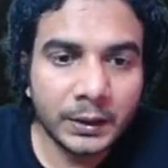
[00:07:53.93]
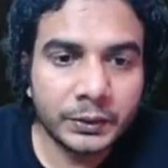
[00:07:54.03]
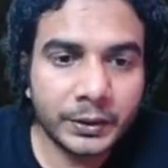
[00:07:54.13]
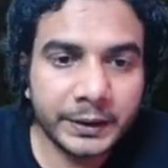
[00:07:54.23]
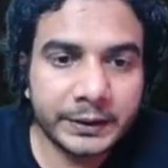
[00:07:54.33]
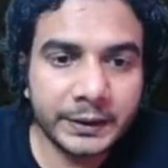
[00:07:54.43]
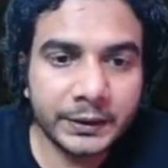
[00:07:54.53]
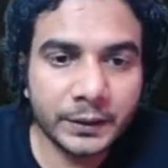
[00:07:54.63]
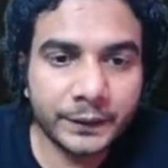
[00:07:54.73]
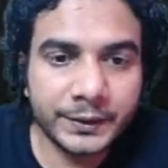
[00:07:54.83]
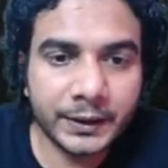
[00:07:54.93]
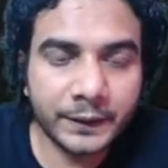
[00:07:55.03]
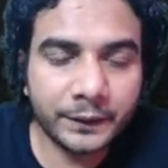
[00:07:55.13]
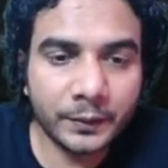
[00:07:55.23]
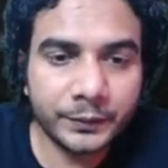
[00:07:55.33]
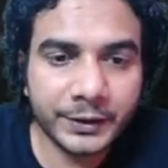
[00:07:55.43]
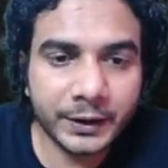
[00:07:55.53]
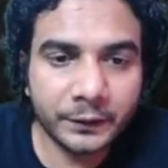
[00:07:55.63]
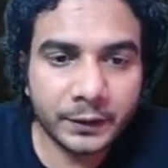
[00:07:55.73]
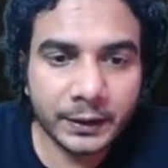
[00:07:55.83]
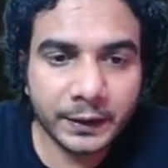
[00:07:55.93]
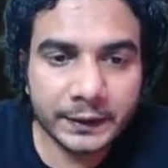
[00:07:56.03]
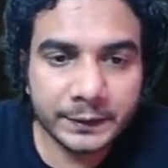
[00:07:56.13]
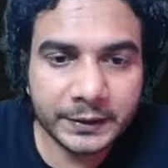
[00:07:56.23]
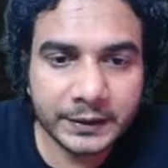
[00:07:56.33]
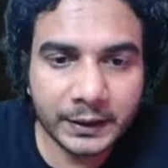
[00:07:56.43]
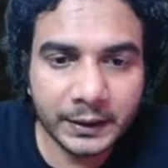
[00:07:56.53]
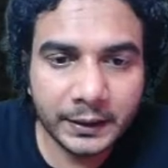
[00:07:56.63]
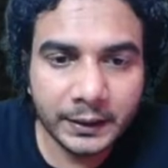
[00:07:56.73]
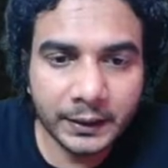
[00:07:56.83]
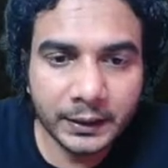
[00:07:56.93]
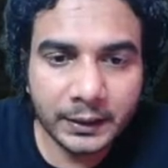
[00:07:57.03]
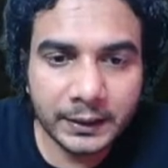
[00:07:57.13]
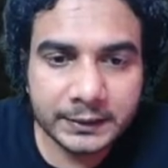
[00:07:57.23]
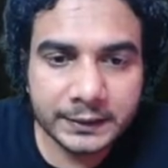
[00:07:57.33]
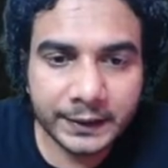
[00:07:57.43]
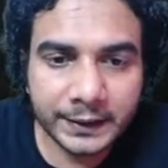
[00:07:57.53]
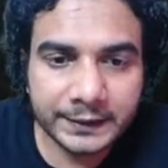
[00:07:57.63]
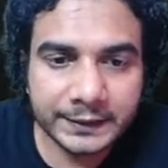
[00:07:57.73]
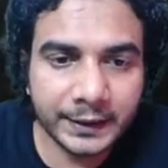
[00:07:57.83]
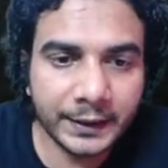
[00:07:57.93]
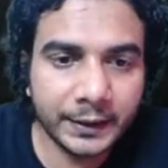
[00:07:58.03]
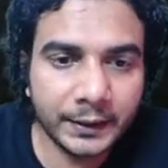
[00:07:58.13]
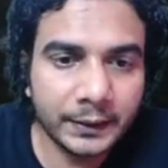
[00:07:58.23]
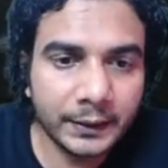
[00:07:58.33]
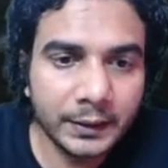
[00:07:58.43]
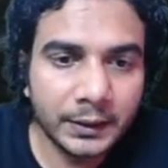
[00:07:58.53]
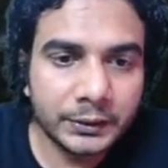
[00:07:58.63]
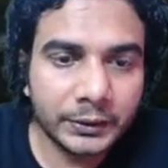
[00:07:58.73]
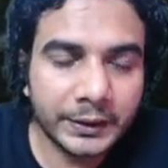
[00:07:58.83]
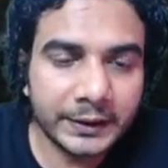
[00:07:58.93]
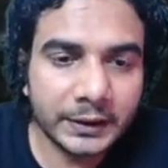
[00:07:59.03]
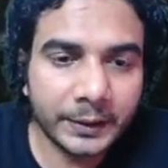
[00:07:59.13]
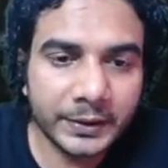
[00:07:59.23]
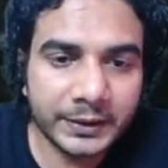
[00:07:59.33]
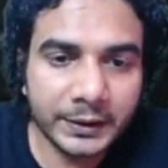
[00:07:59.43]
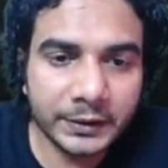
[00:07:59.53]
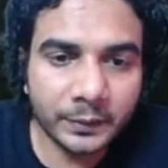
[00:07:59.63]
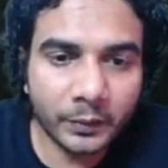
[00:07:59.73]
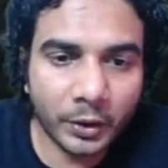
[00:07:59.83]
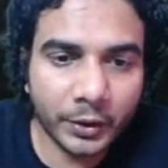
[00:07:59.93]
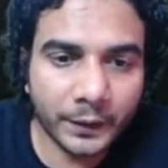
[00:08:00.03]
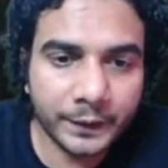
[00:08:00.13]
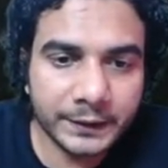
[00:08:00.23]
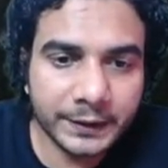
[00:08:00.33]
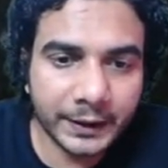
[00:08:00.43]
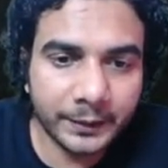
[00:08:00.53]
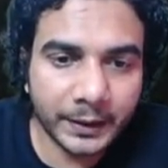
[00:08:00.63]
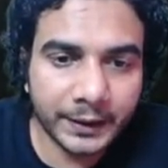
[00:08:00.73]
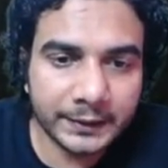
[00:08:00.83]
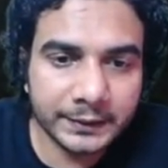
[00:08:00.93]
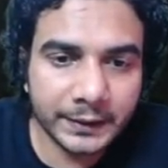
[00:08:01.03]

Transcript: So distance of Z from Z1 is basically, let's take Z here. So this represents mod of Z minus